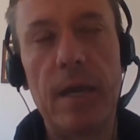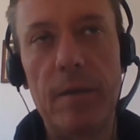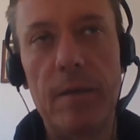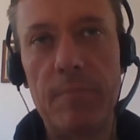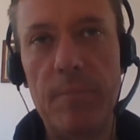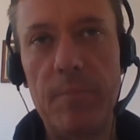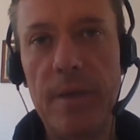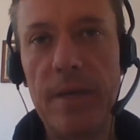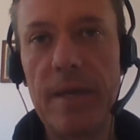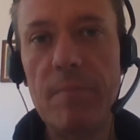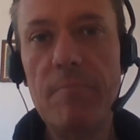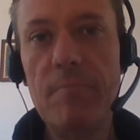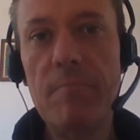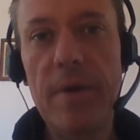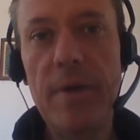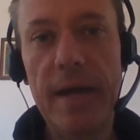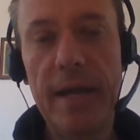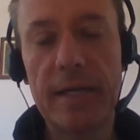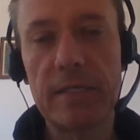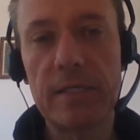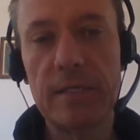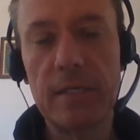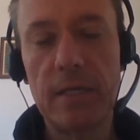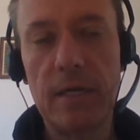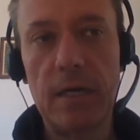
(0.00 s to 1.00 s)
a big
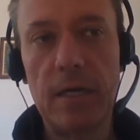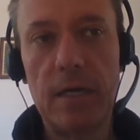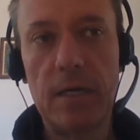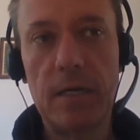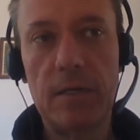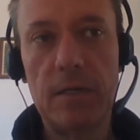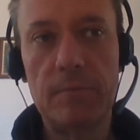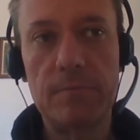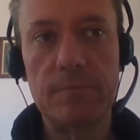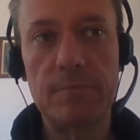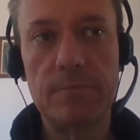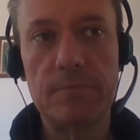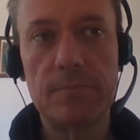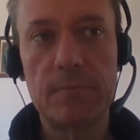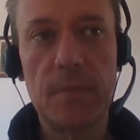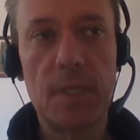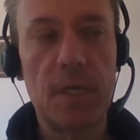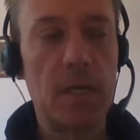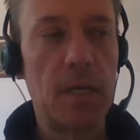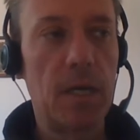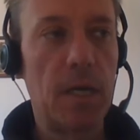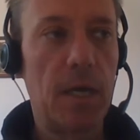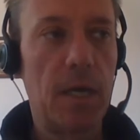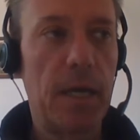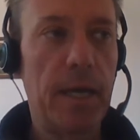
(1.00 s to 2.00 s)
impact.
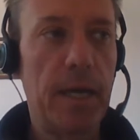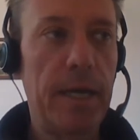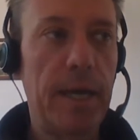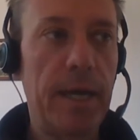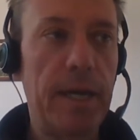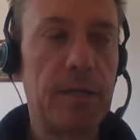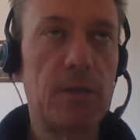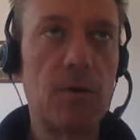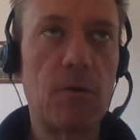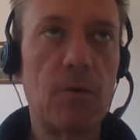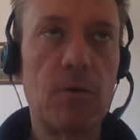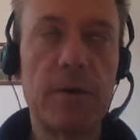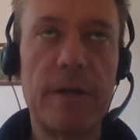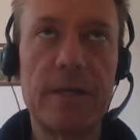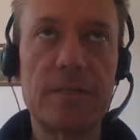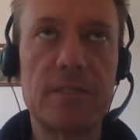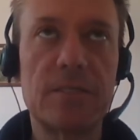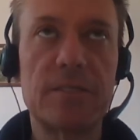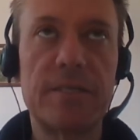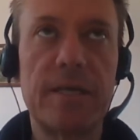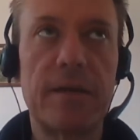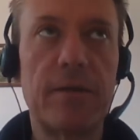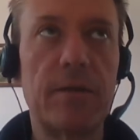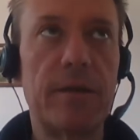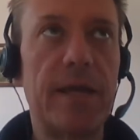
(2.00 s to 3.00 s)
I don't
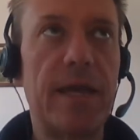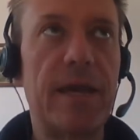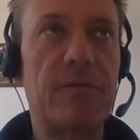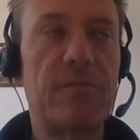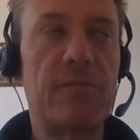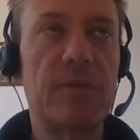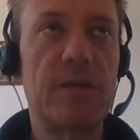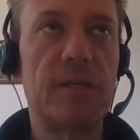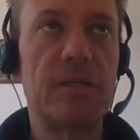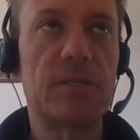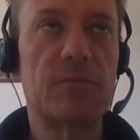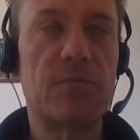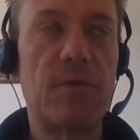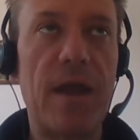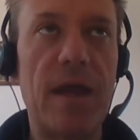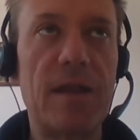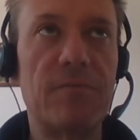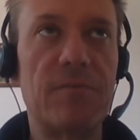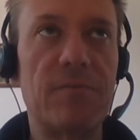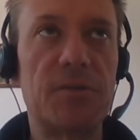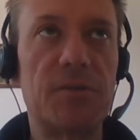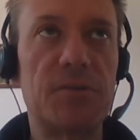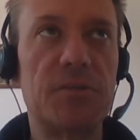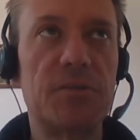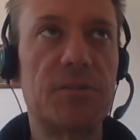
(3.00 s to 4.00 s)
necessarily have these grand
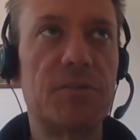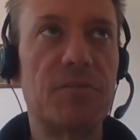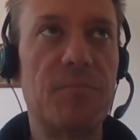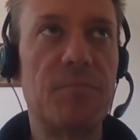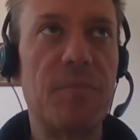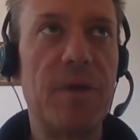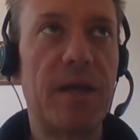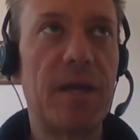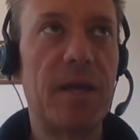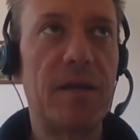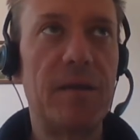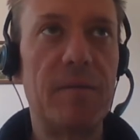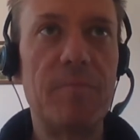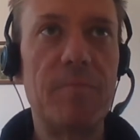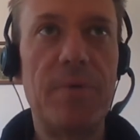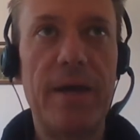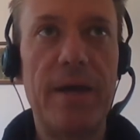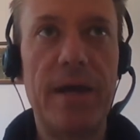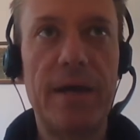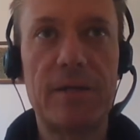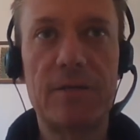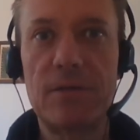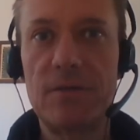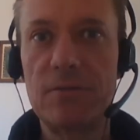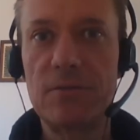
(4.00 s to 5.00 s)
visions of making an
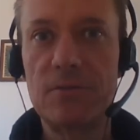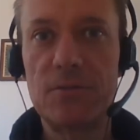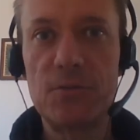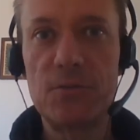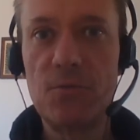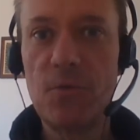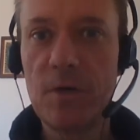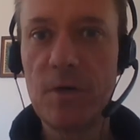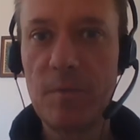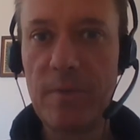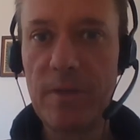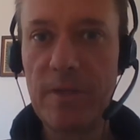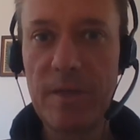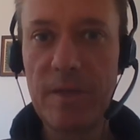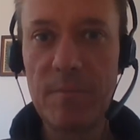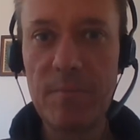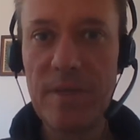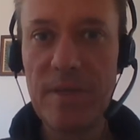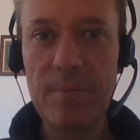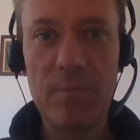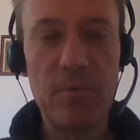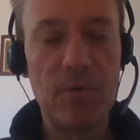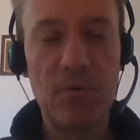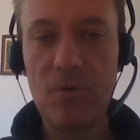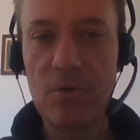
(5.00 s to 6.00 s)
impact on 200 million
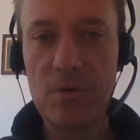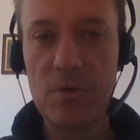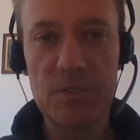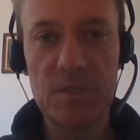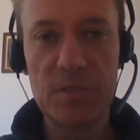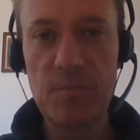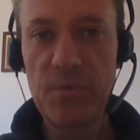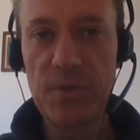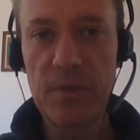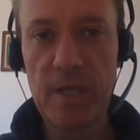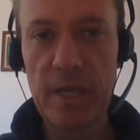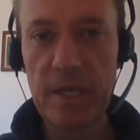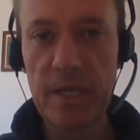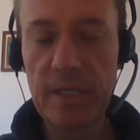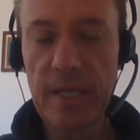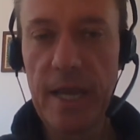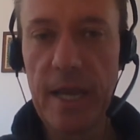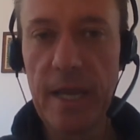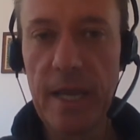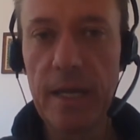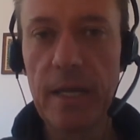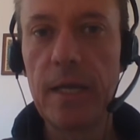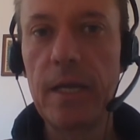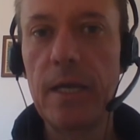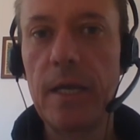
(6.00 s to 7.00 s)
people or something like
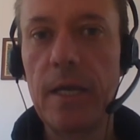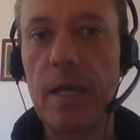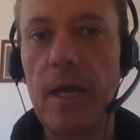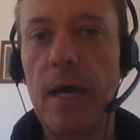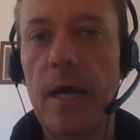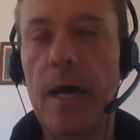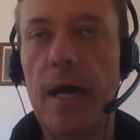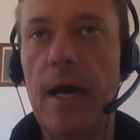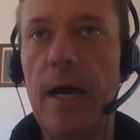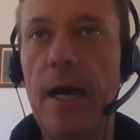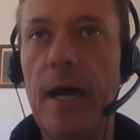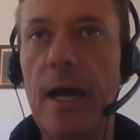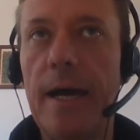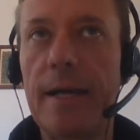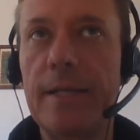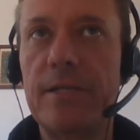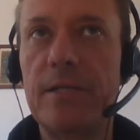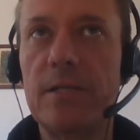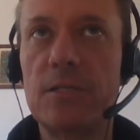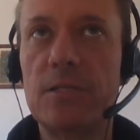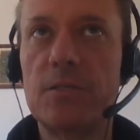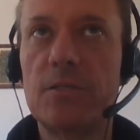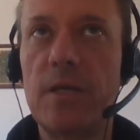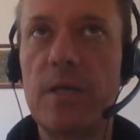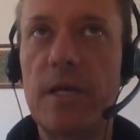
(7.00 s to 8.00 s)
that. I
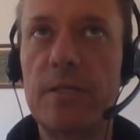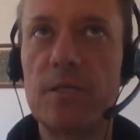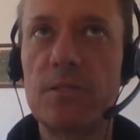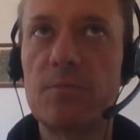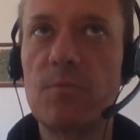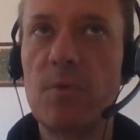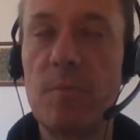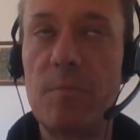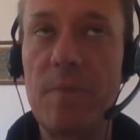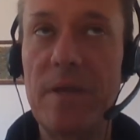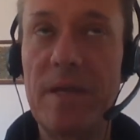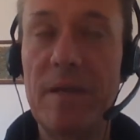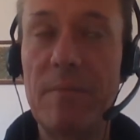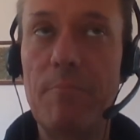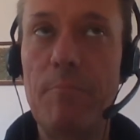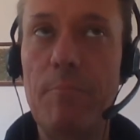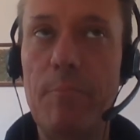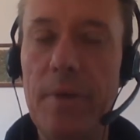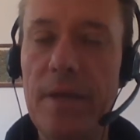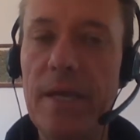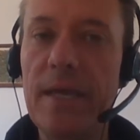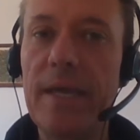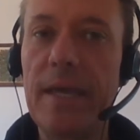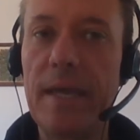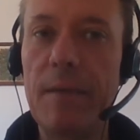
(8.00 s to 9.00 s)
just want to make a
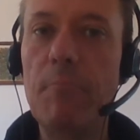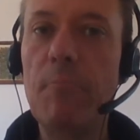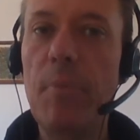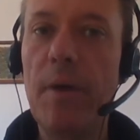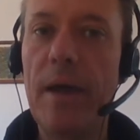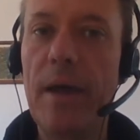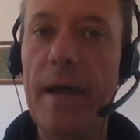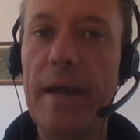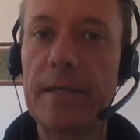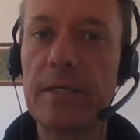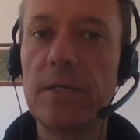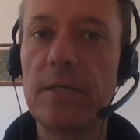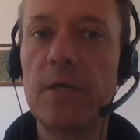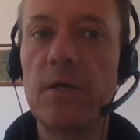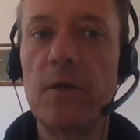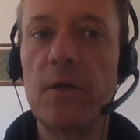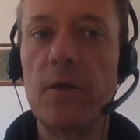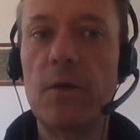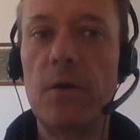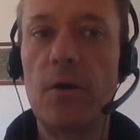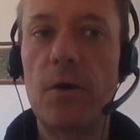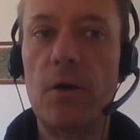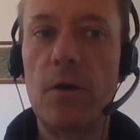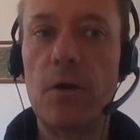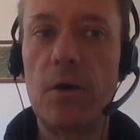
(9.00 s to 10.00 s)
big impact
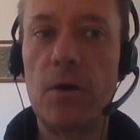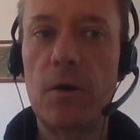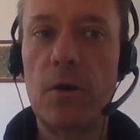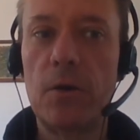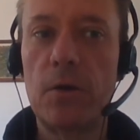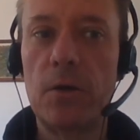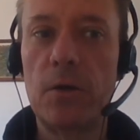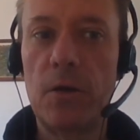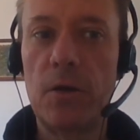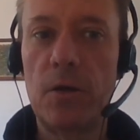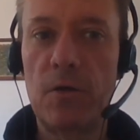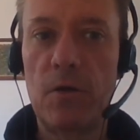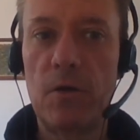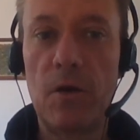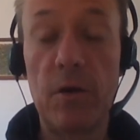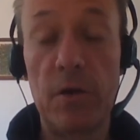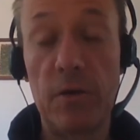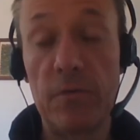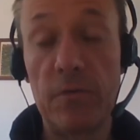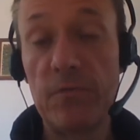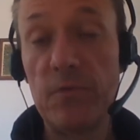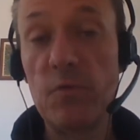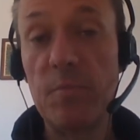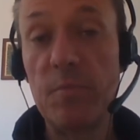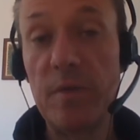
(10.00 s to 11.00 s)
on
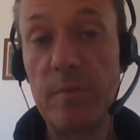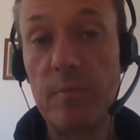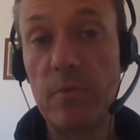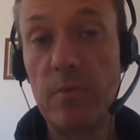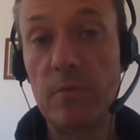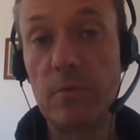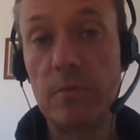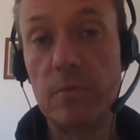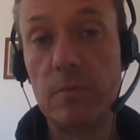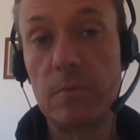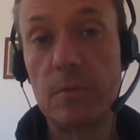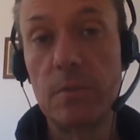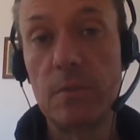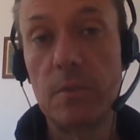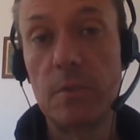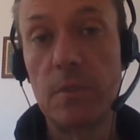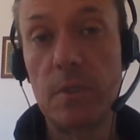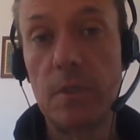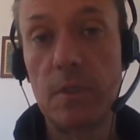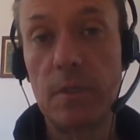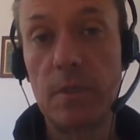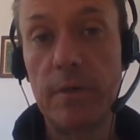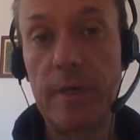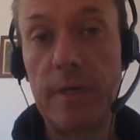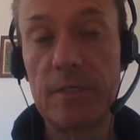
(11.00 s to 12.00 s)
a few people,
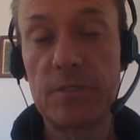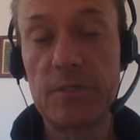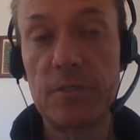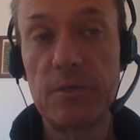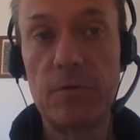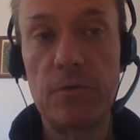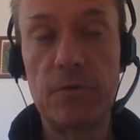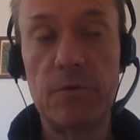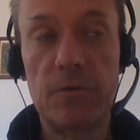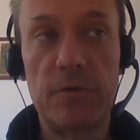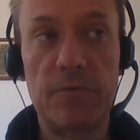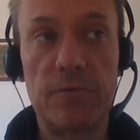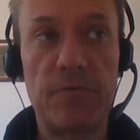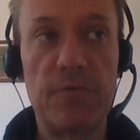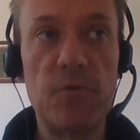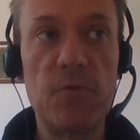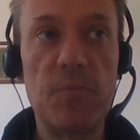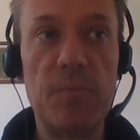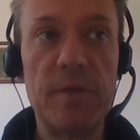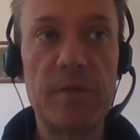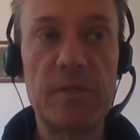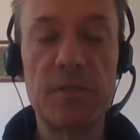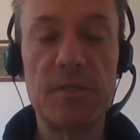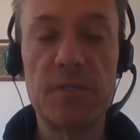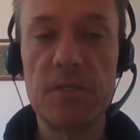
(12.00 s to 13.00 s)
right? So the few
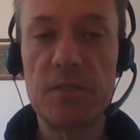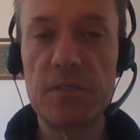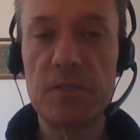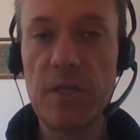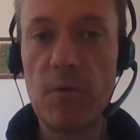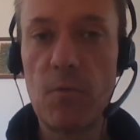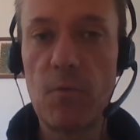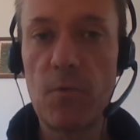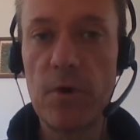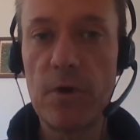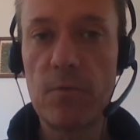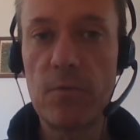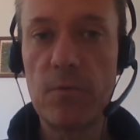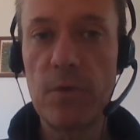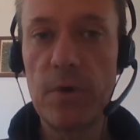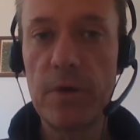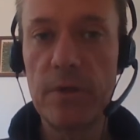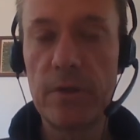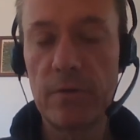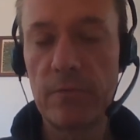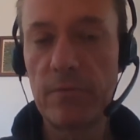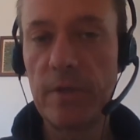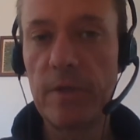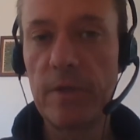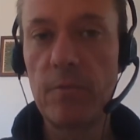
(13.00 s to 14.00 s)
businesses that I work with,
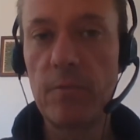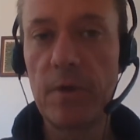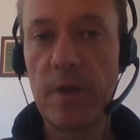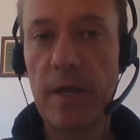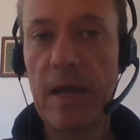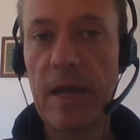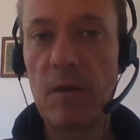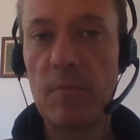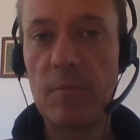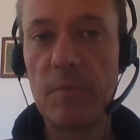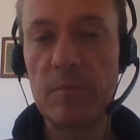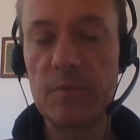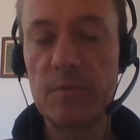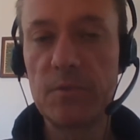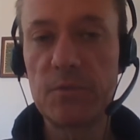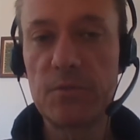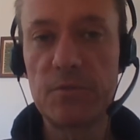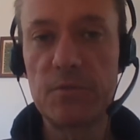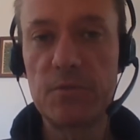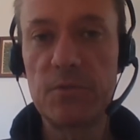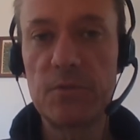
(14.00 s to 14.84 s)
I really want to help them